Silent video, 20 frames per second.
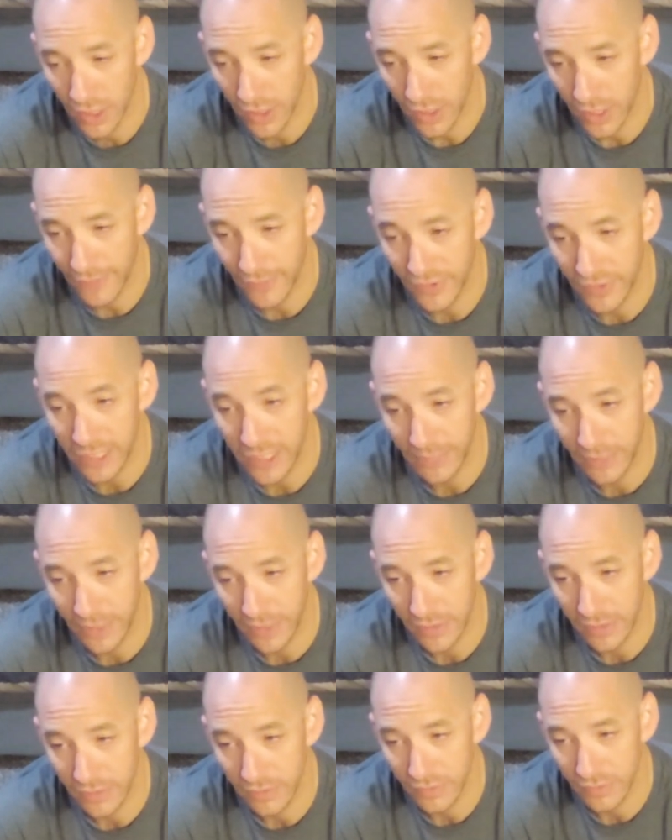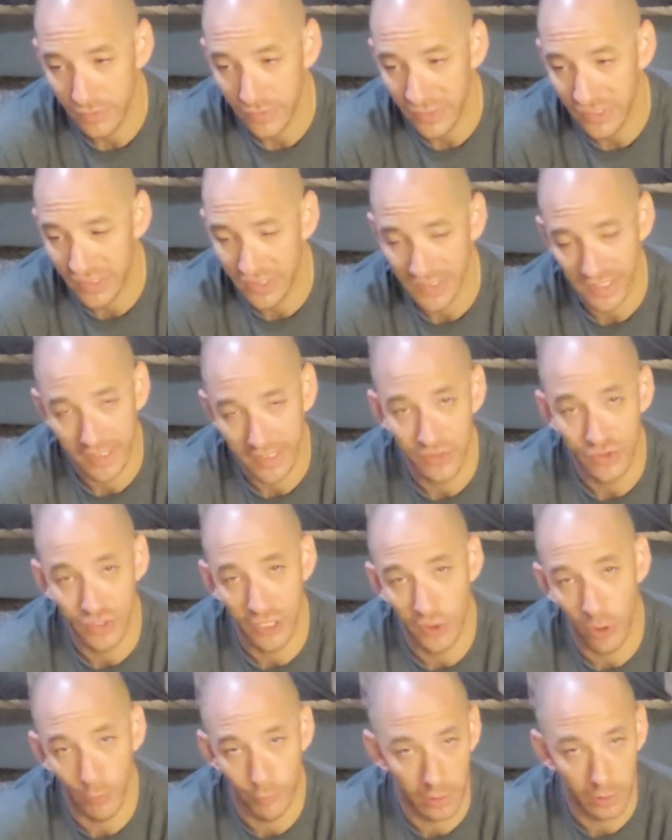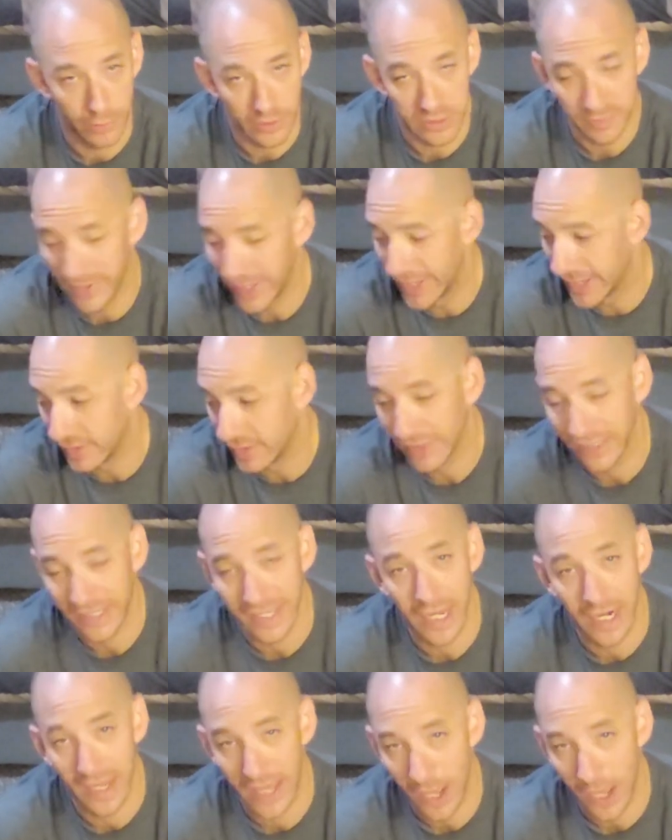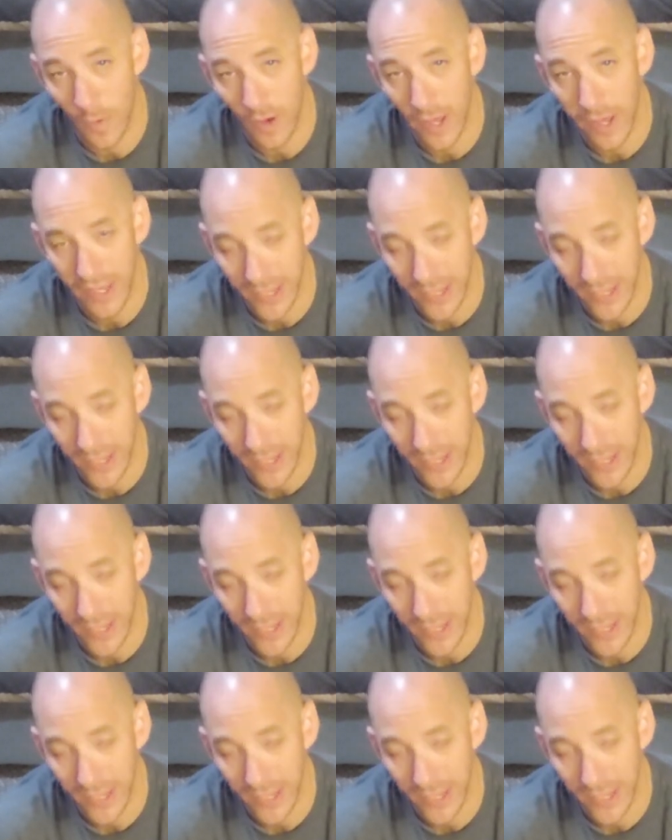If you're keeping this as like a general purpose bag, like kind of how I